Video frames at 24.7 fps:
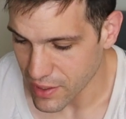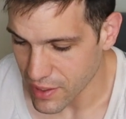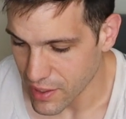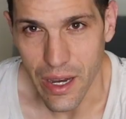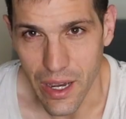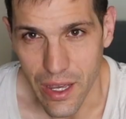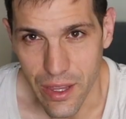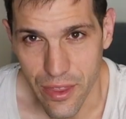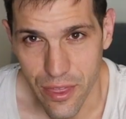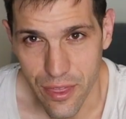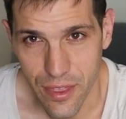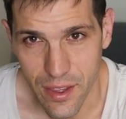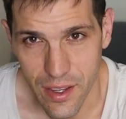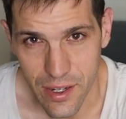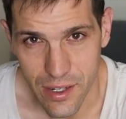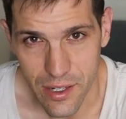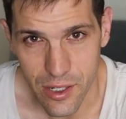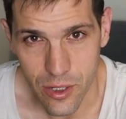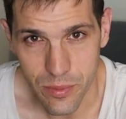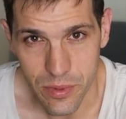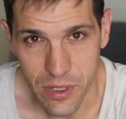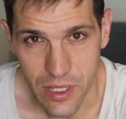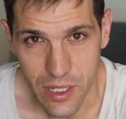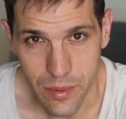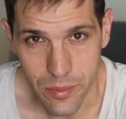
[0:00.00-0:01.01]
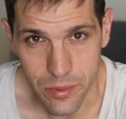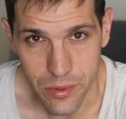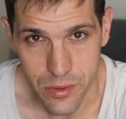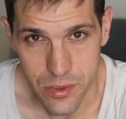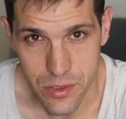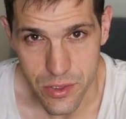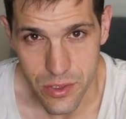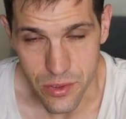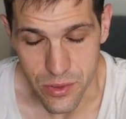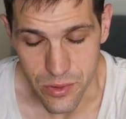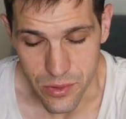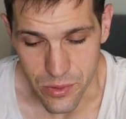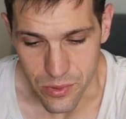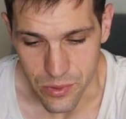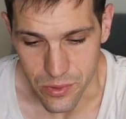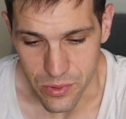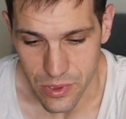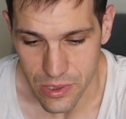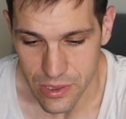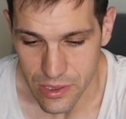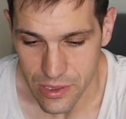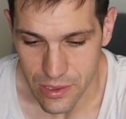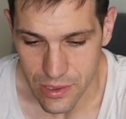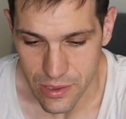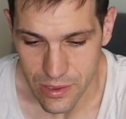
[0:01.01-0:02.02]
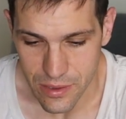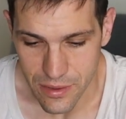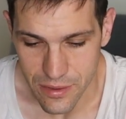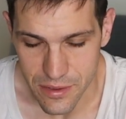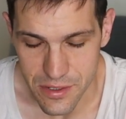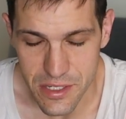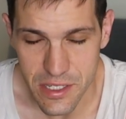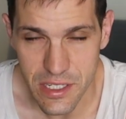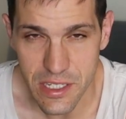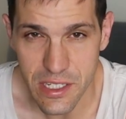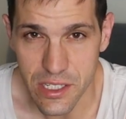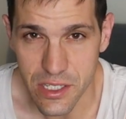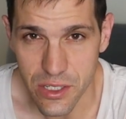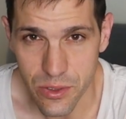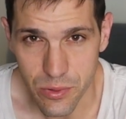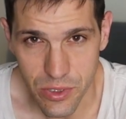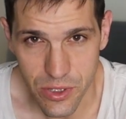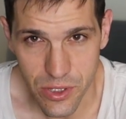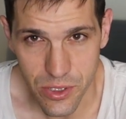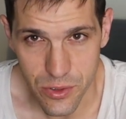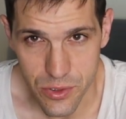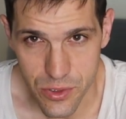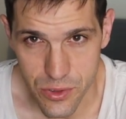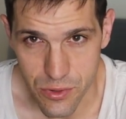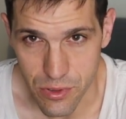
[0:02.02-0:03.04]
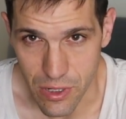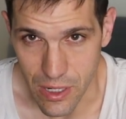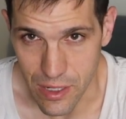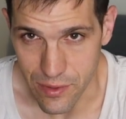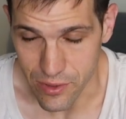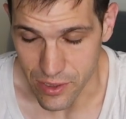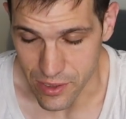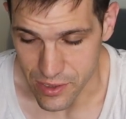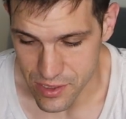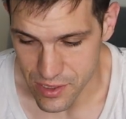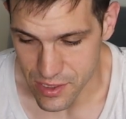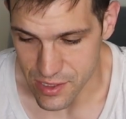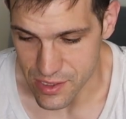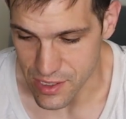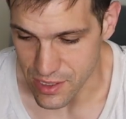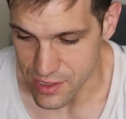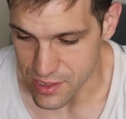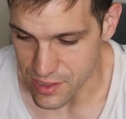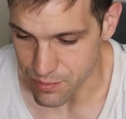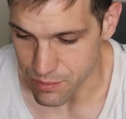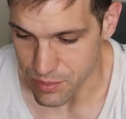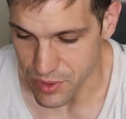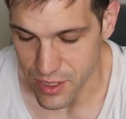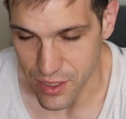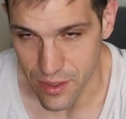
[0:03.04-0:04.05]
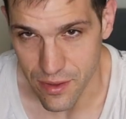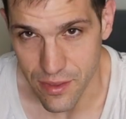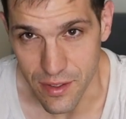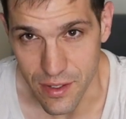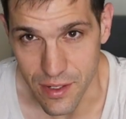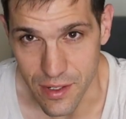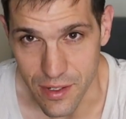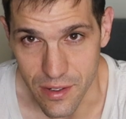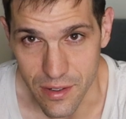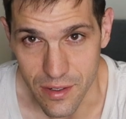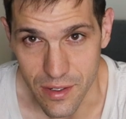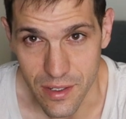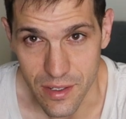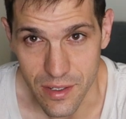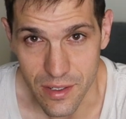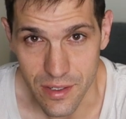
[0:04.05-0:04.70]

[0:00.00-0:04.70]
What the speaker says: I think I'll be able to deal with those cravings, because that's a big thing